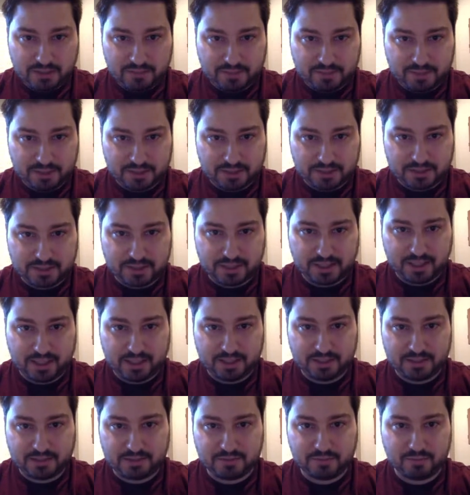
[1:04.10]
because
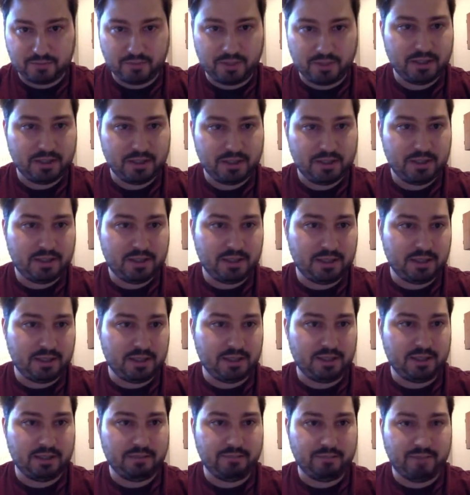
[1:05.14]
that is what
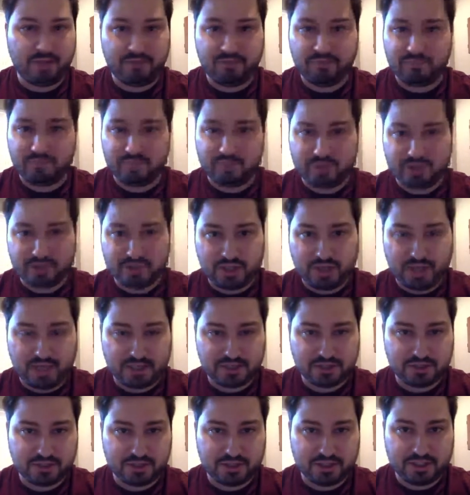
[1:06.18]
uh, my footage
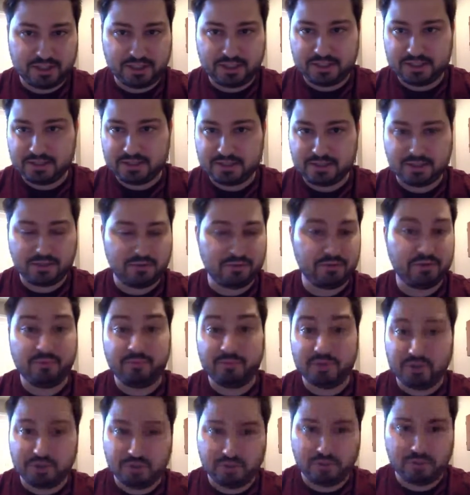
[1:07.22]
actually is, or the
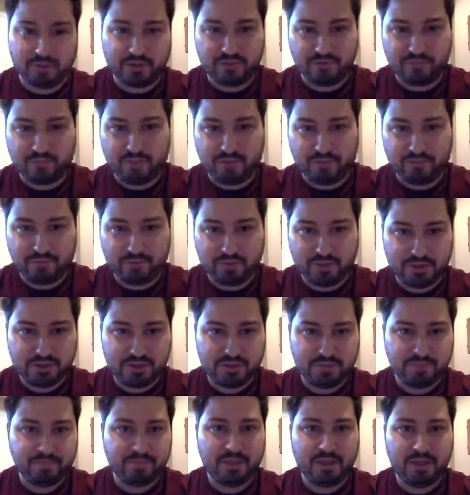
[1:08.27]
majority of my
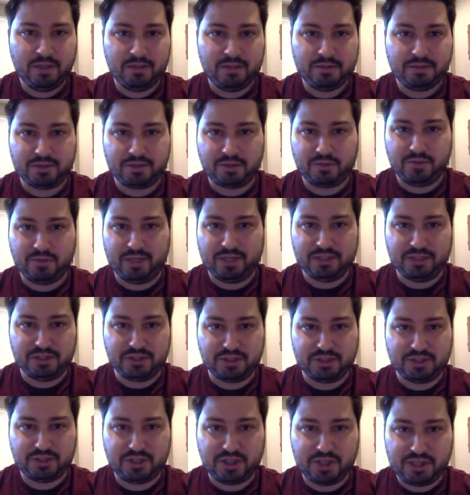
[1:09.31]
footage. Let's go ahead and
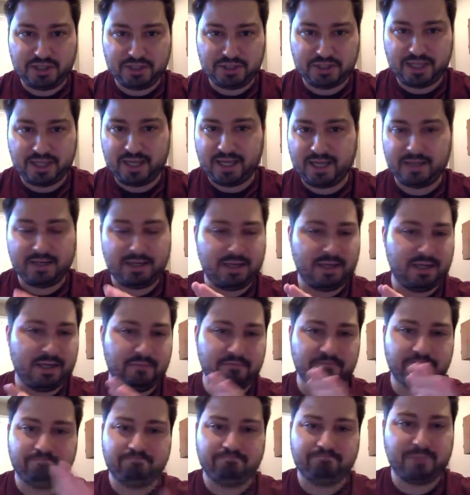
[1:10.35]
just change that.
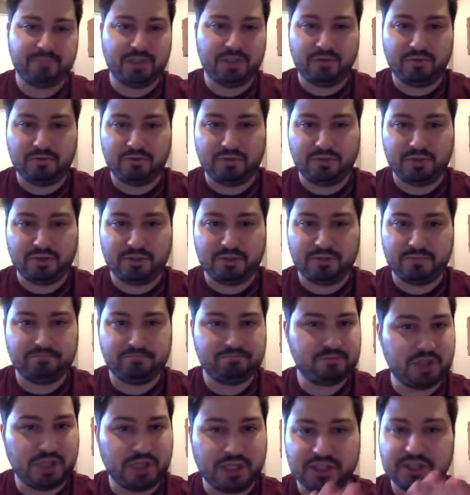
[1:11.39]
Um, you know, you can
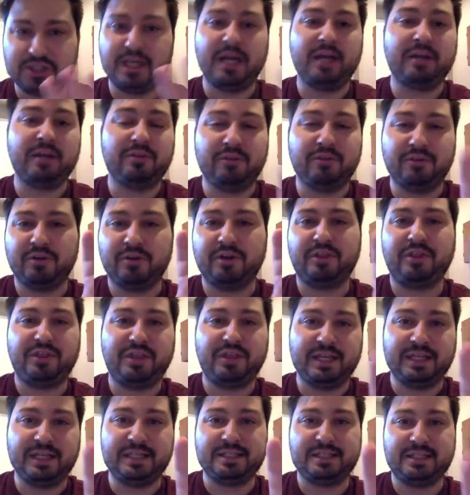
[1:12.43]
change other
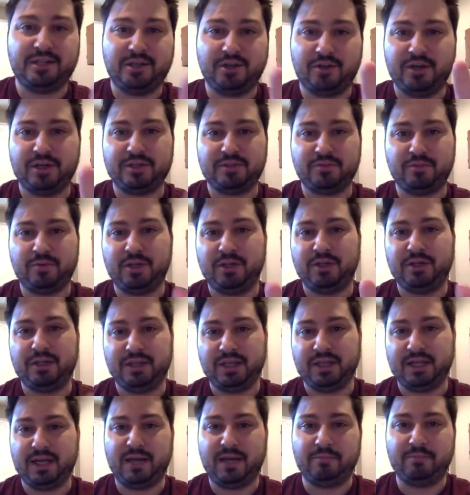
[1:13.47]
things here as well in
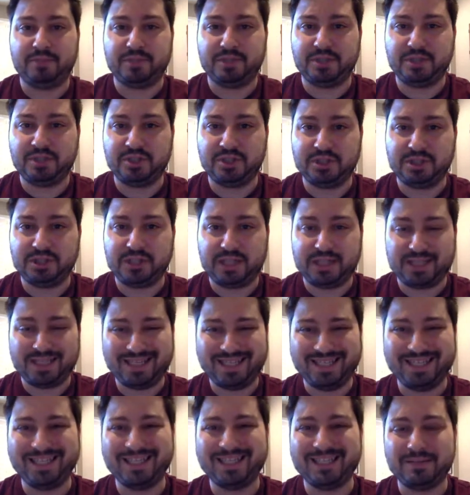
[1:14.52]
the composition se-
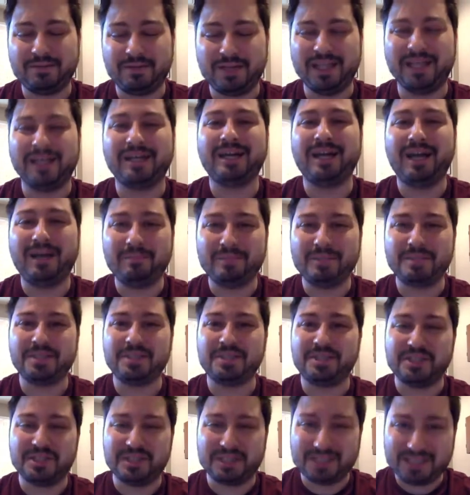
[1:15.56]
in the
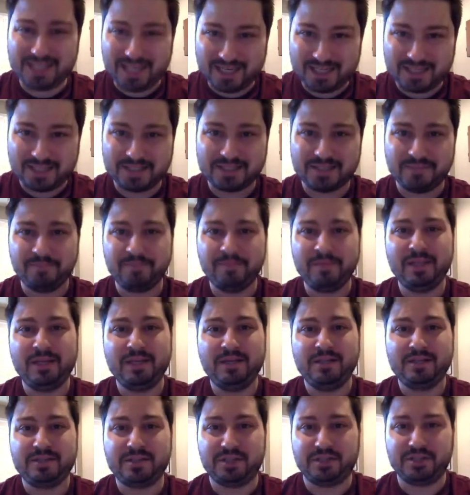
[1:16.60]
composition settings,
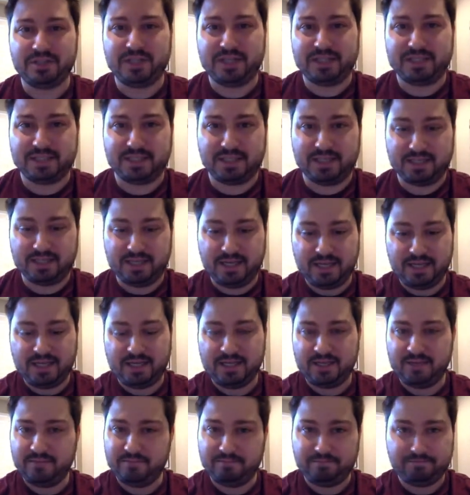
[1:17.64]
such as the
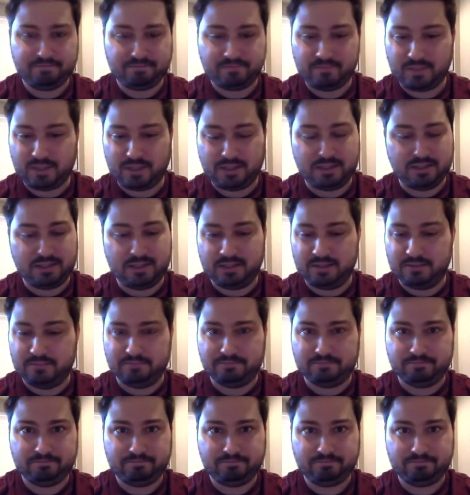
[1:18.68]
name. Um,